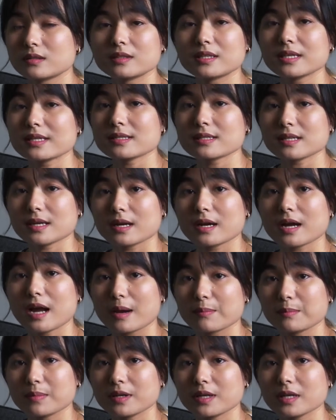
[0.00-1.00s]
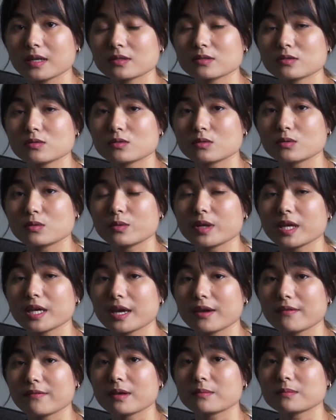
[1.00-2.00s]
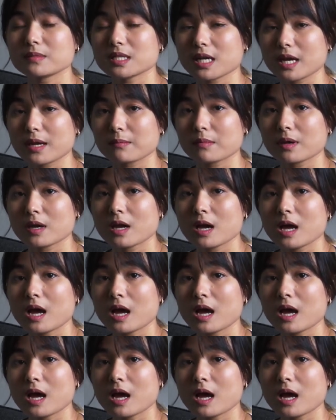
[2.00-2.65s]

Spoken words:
things that are happening, so we gave him time.